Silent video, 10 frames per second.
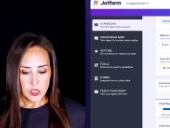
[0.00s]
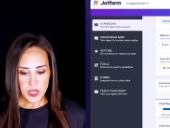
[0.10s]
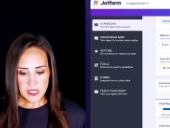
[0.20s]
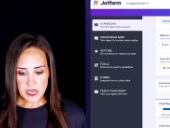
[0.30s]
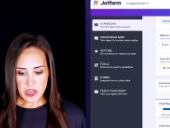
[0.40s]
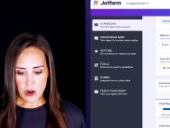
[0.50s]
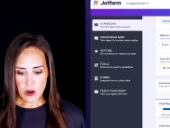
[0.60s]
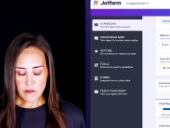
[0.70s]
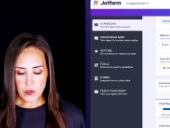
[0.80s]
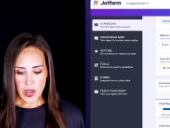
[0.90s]
So we can see
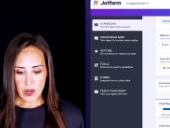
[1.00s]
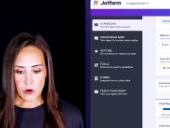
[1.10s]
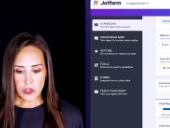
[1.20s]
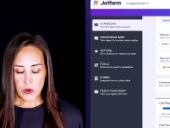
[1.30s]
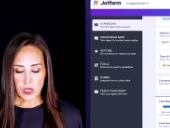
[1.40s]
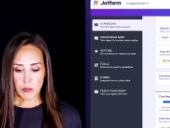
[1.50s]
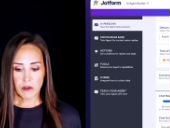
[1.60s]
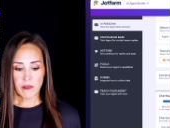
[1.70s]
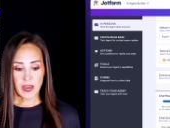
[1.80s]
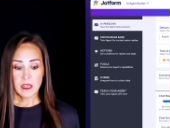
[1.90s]
here, if you add one, you can
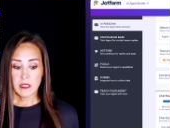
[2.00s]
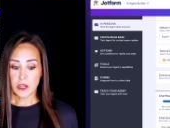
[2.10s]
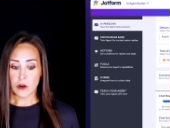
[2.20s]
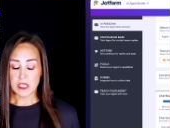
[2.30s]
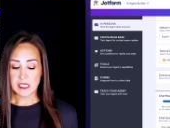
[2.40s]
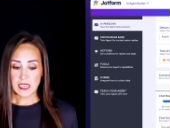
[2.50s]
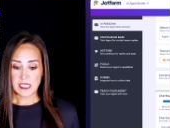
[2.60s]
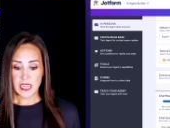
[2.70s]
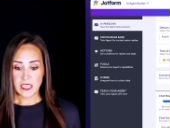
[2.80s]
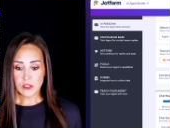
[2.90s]
provide clear and
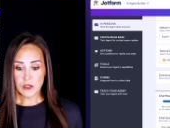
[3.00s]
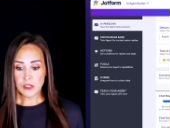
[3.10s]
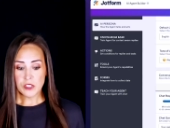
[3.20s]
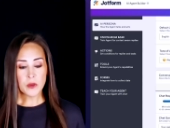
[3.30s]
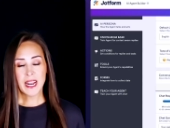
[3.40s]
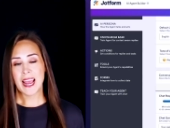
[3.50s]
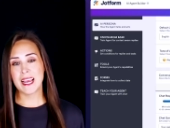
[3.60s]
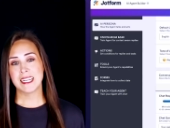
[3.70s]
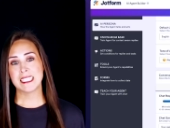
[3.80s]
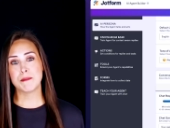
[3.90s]
concise answers. So you can
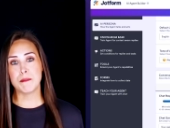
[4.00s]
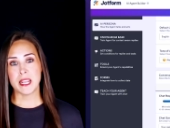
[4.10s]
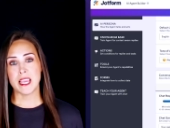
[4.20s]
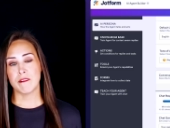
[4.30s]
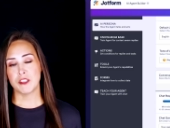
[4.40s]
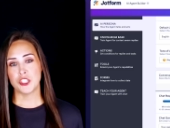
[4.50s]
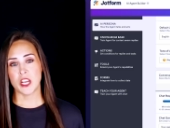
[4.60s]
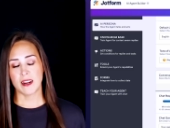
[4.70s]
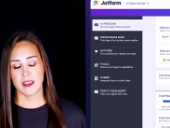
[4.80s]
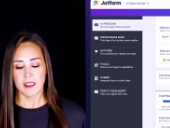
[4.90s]
add as many of the
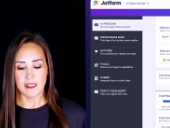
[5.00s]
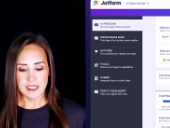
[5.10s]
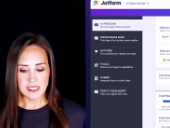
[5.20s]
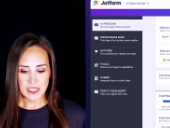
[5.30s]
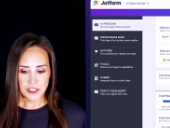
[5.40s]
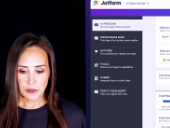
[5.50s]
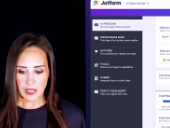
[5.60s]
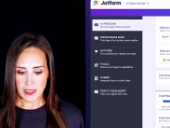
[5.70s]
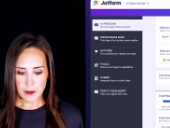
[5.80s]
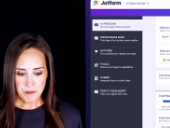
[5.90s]
chat guidelines as
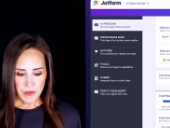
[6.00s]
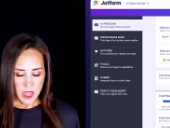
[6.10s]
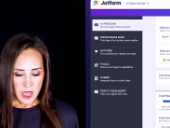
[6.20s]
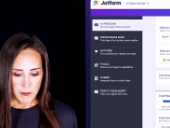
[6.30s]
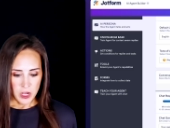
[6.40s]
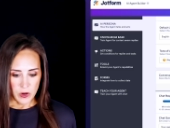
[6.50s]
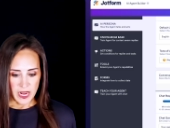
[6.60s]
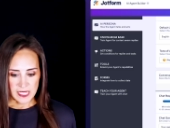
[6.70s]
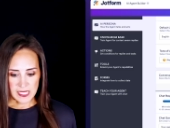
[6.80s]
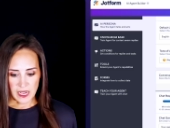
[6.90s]
you'd like. I'm gonna go
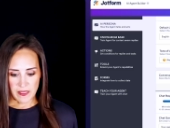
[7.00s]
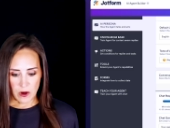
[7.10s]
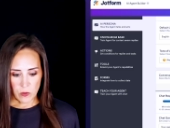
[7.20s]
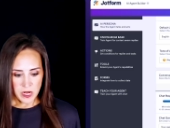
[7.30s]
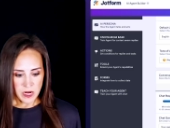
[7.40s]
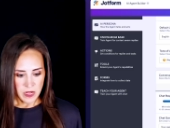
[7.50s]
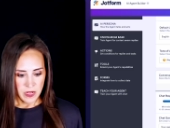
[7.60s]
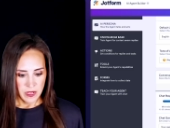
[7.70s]
and X out of that one.